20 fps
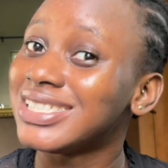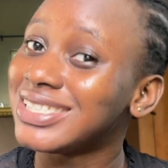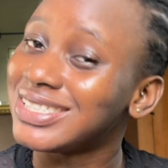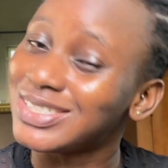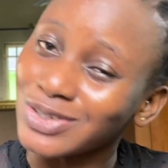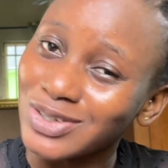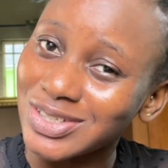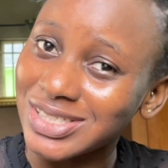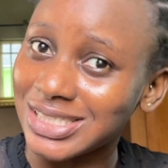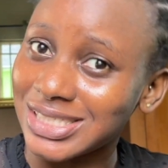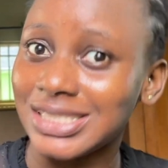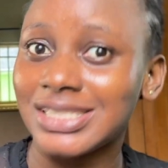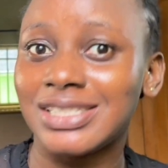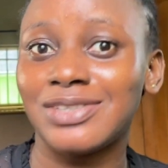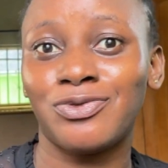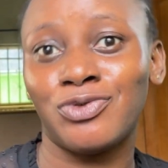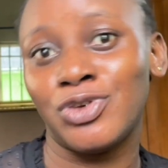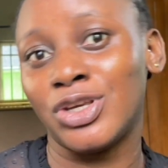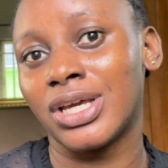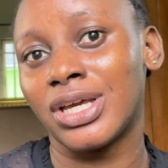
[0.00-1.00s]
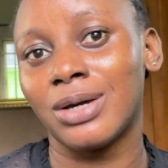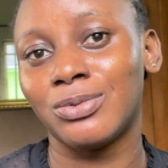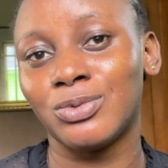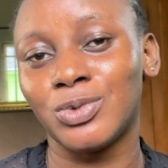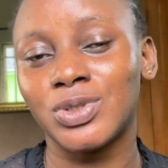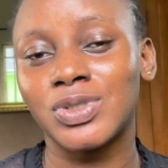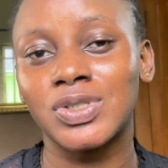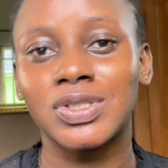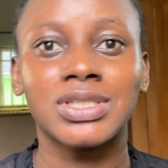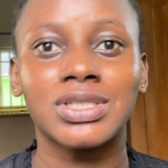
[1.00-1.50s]
just this fake I'm
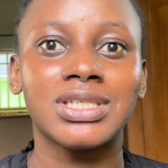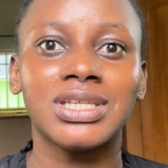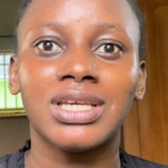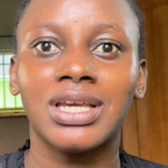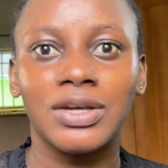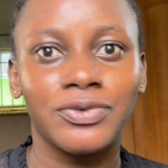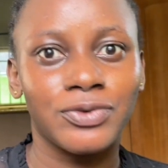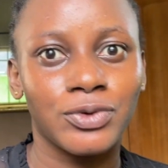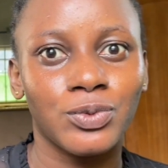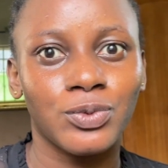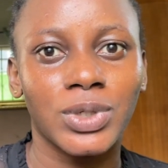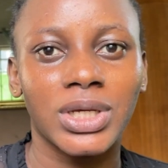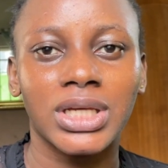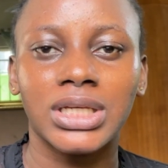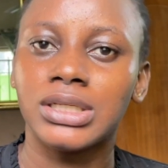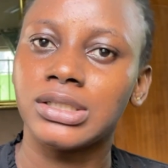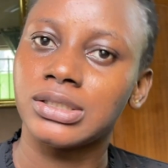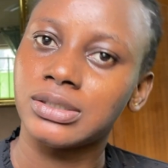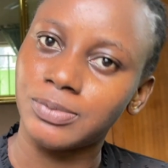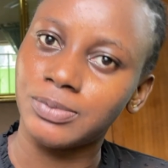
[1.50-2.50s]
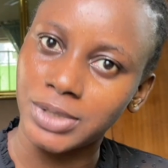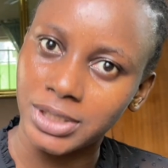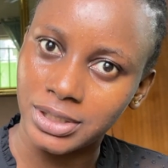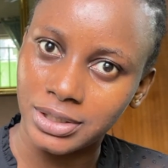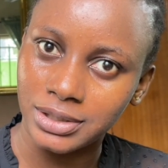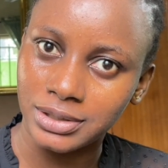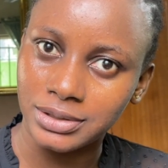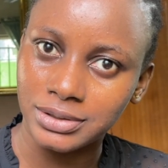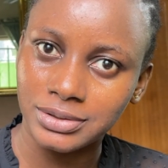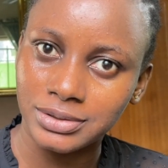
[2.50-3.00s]
going to see everywhere in the
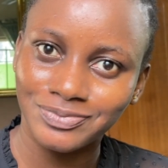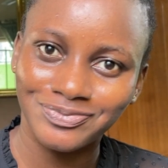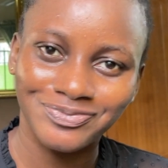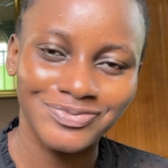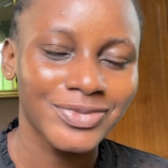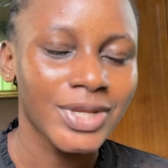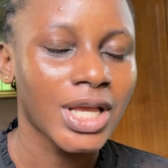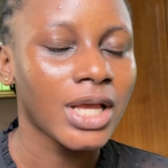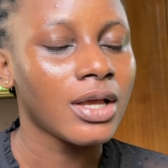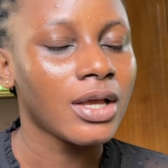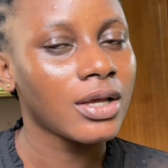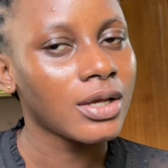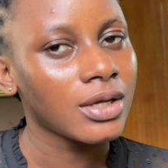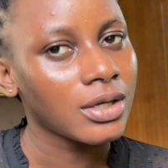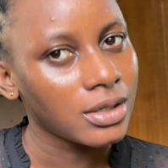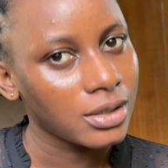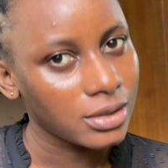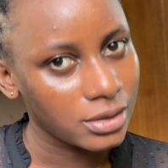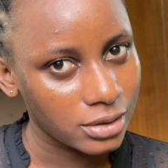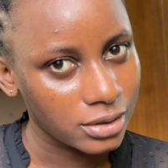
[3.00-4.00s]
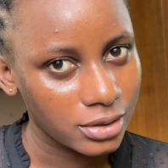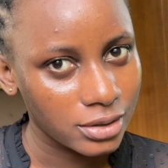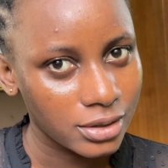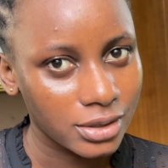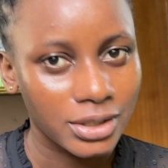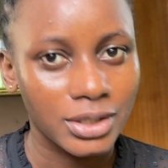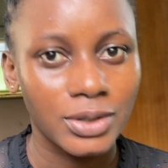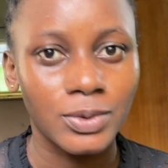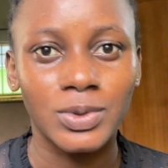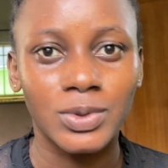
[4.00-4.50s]
market.
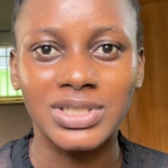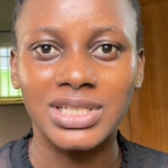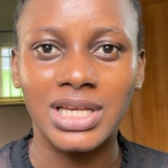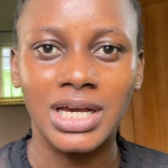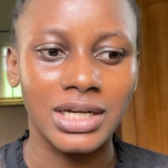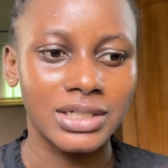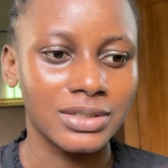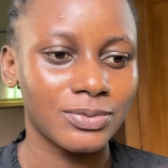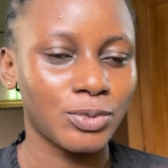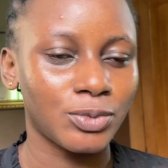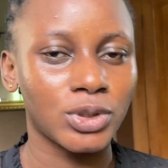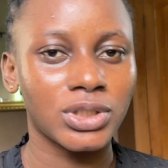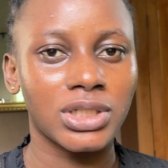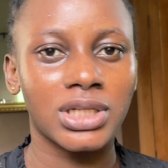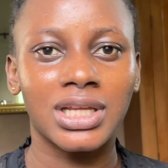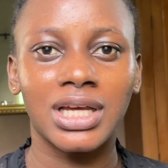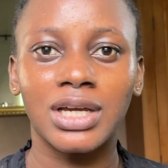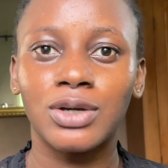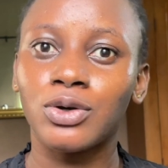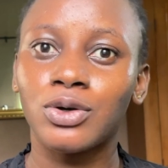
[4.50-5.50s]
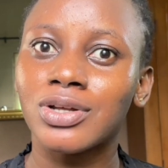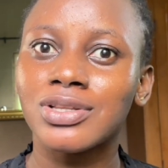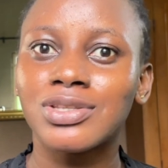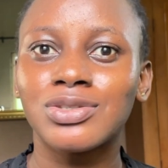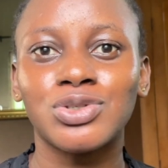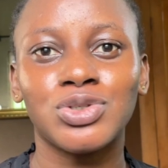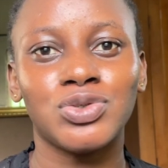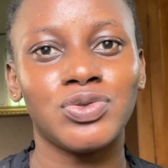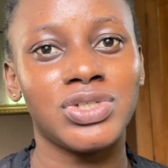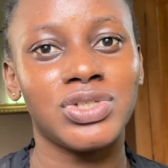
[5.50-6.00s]
It was hard, but then I got
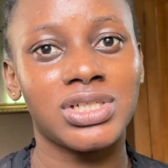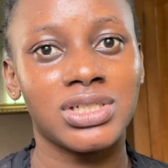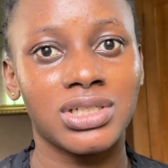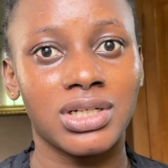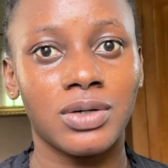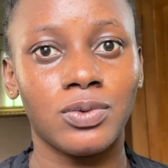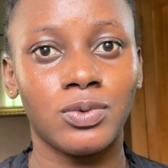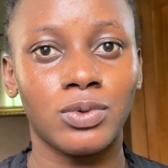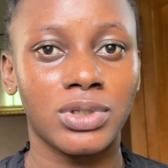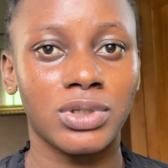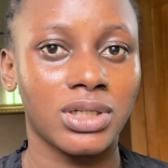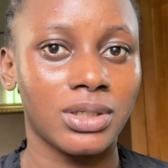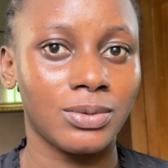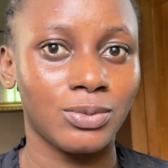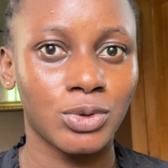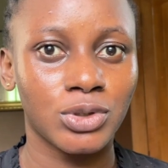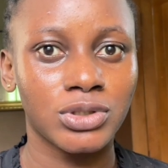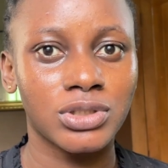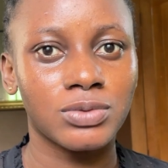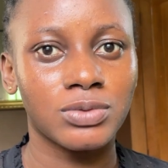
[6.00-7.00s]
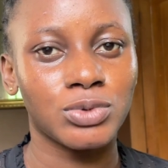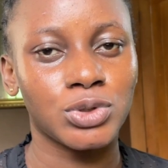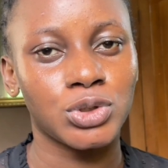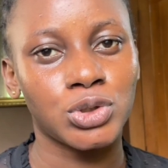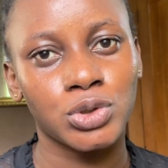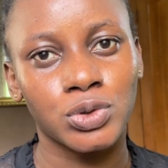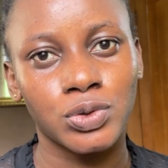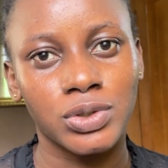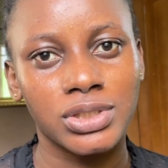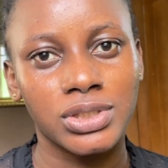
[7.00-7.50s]
the original one and I'm going to be
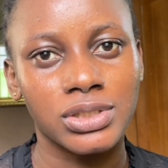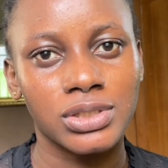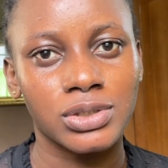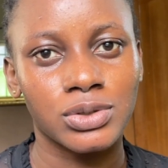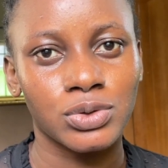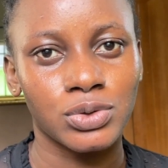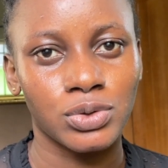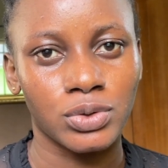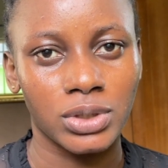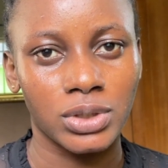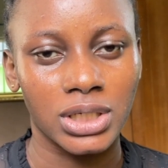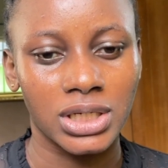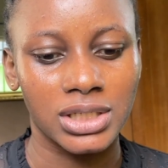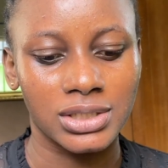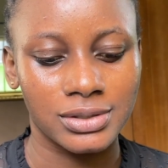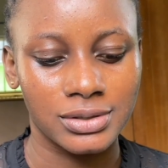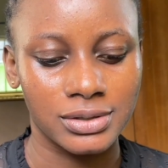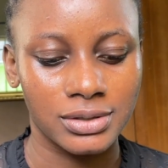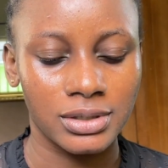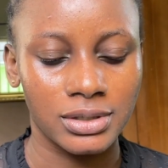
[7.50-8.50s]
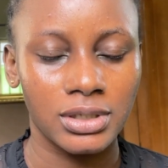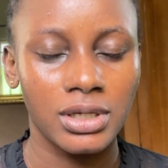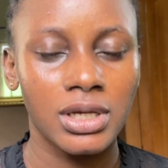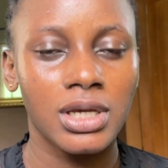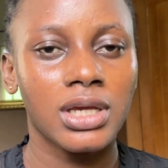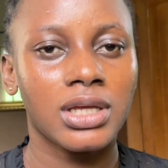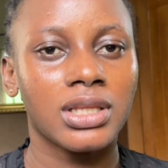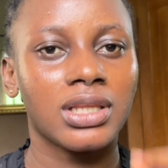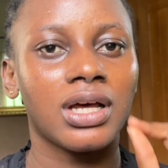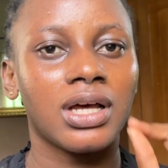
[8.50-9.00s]
showing it to you guys today.
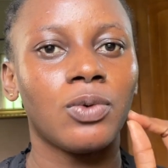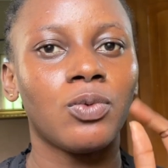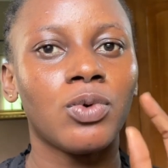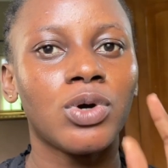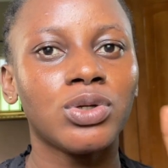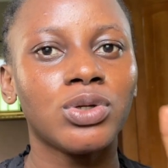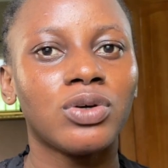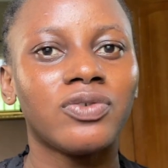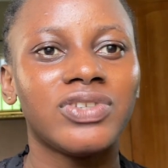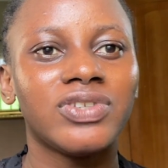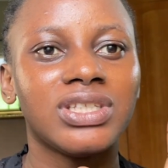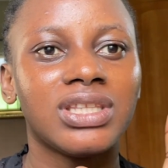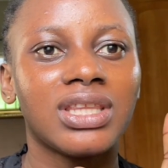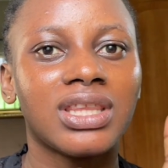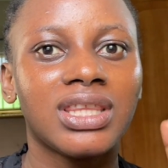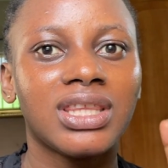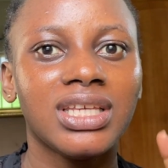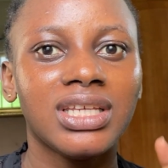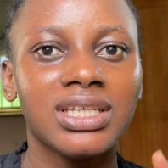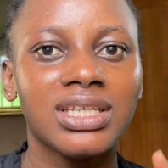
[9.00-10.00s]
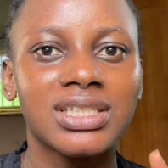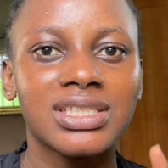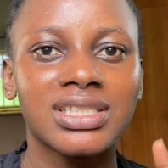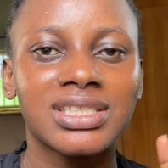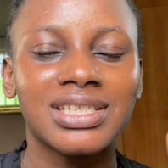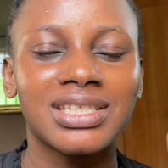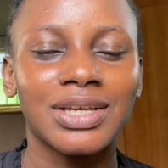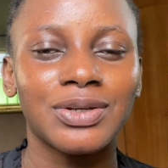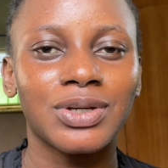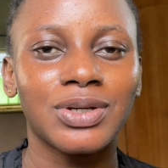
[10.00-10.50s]
Now, one of the things
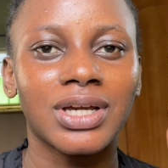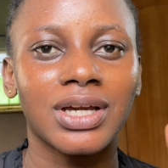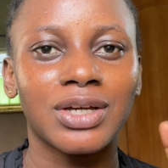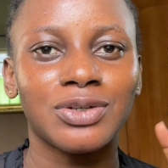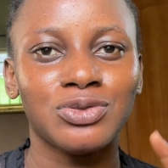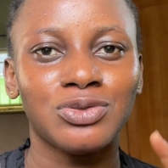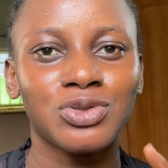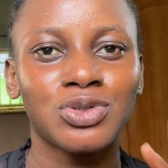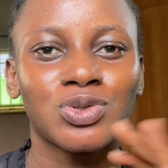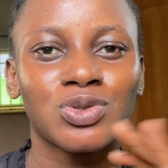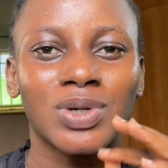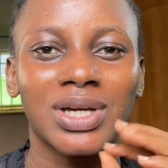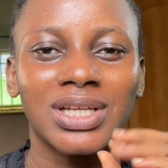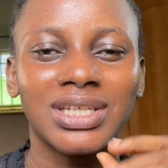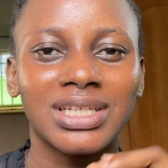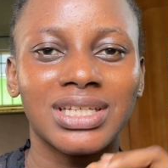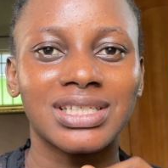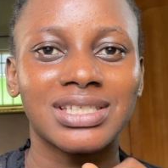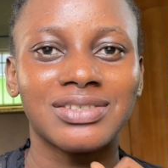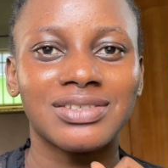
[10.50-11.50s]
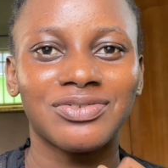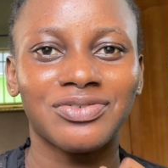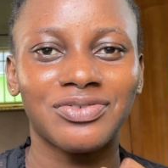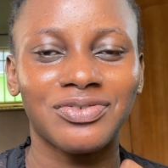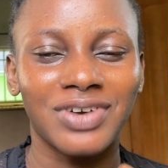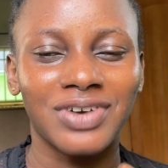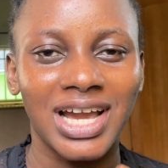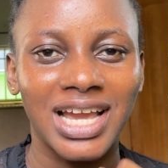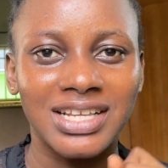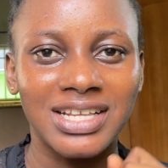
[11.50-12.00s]
that you can use to
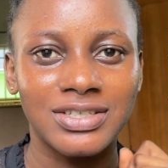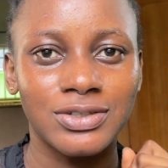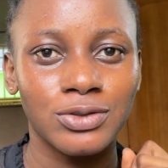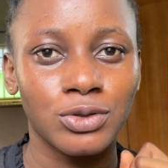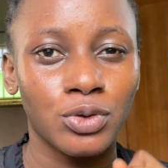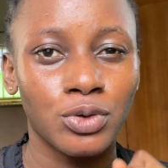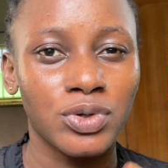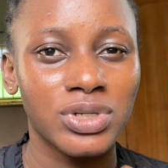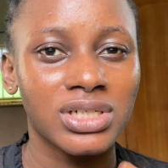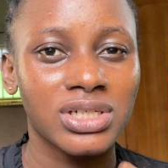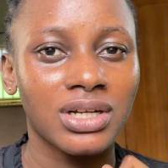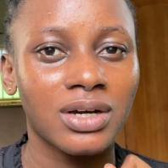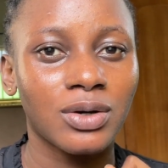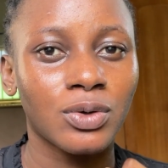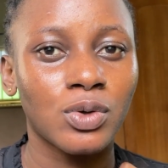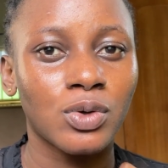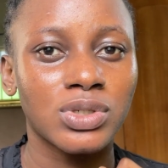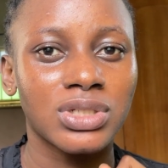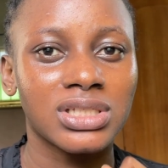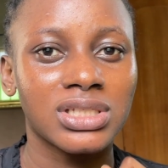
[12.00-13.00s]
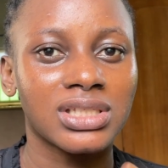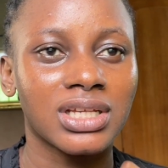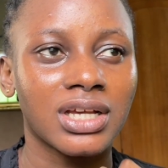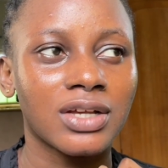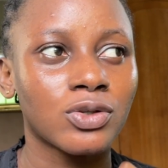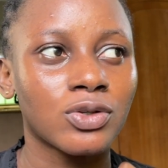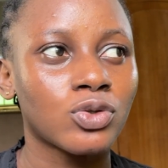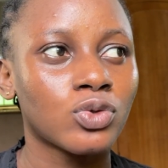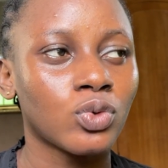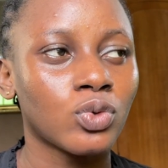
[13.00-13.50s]
identify the original Kojie
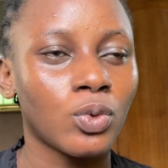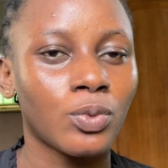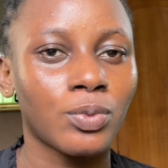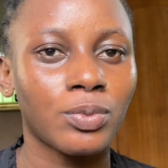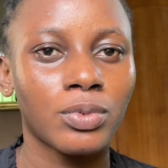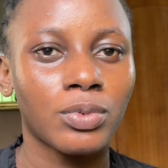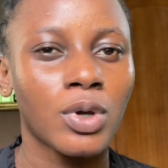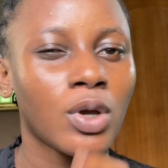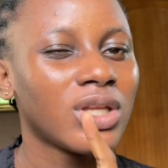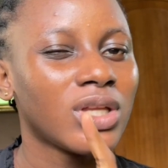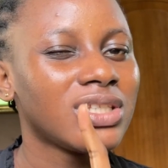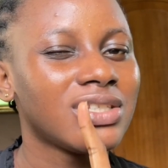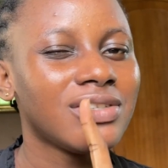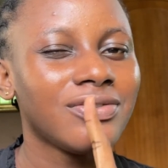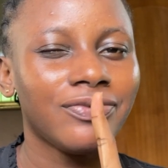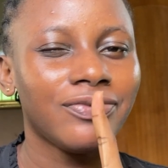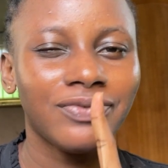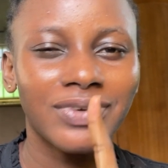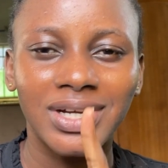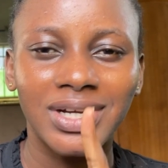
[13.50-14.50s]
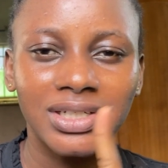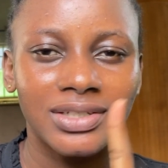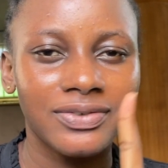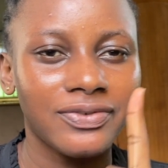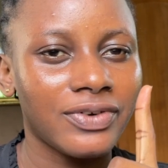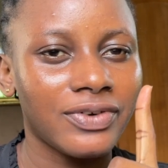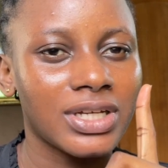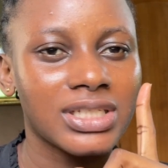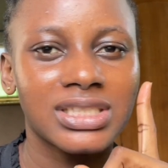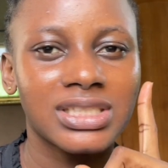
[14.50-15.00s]
San soap, the very
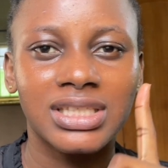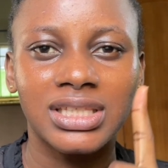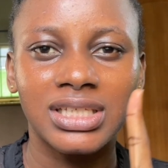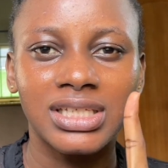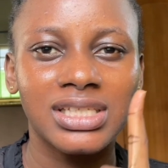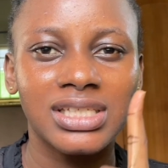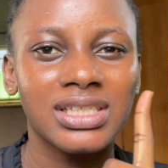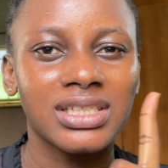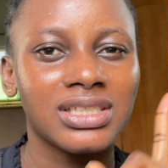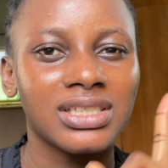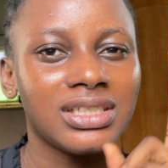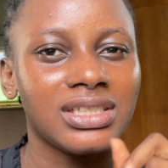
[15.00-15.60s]
first thing is